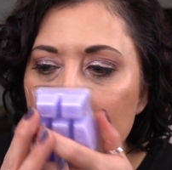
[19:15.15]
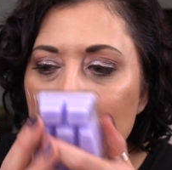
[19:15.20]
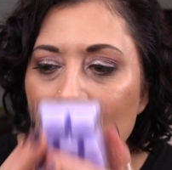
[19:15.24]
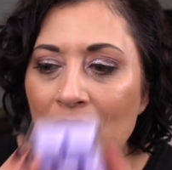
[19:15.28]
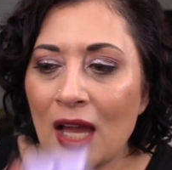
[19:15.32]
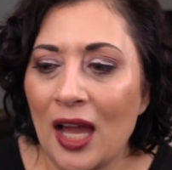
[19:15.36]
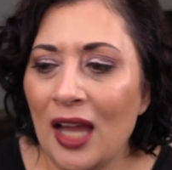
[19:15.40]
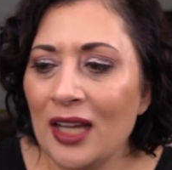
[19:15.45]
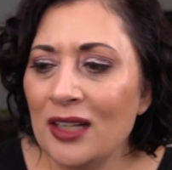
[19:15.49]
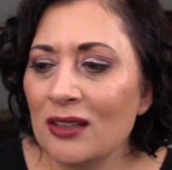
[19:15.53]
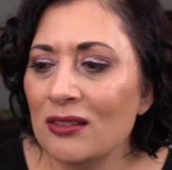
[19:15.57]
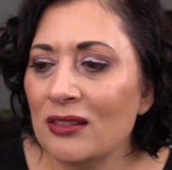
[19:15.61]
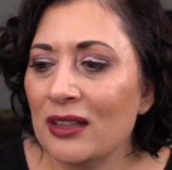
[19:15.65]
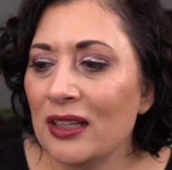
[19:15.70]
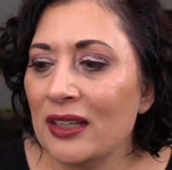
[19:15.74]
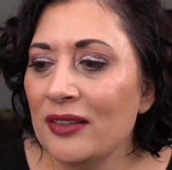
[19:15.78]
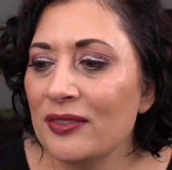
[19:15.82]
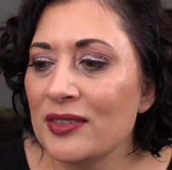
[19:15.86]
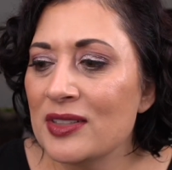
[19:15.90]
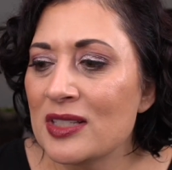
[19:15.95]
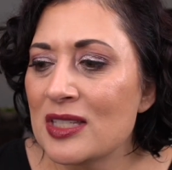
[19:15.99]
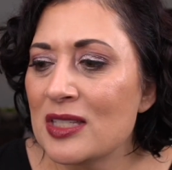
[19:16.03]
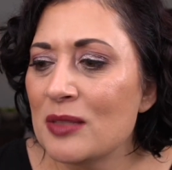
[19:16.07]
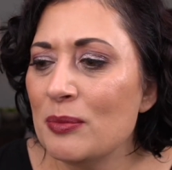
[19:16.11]
I don't
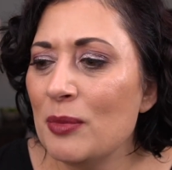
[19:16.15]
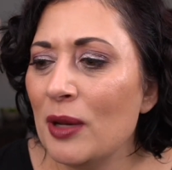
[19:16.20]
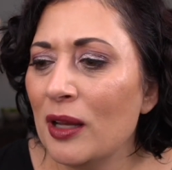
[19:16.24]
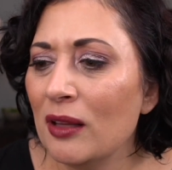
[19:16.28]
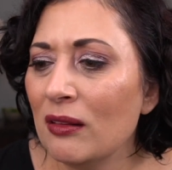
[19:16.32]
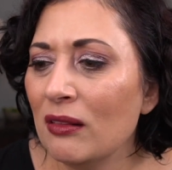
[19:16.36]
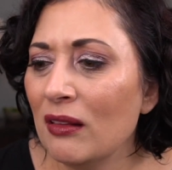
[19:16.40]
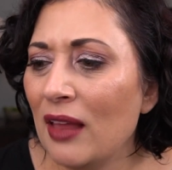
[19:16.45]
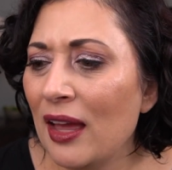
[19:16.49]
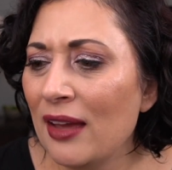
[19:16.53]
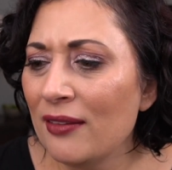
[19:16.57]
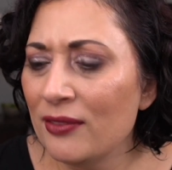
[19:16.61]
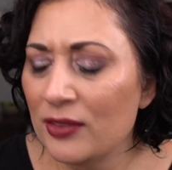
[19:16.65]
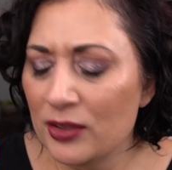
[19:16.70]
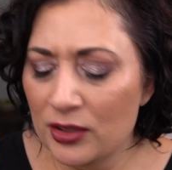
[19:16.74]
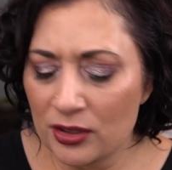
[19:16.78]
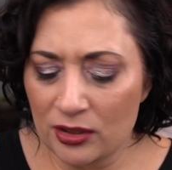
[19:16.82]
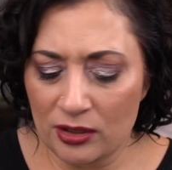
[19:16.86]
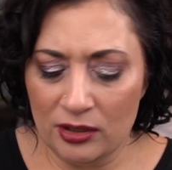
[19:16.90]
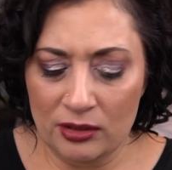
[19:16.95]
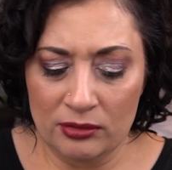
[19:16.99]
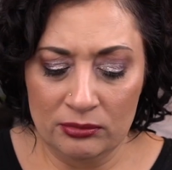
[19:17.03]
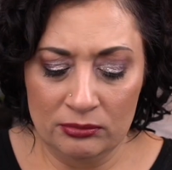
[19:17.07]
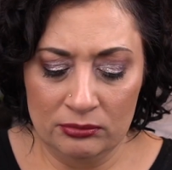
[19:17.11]
even smell
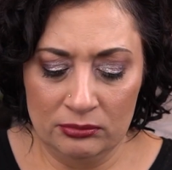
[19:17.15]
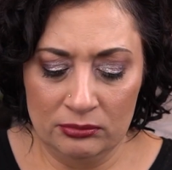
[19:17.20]
lavender.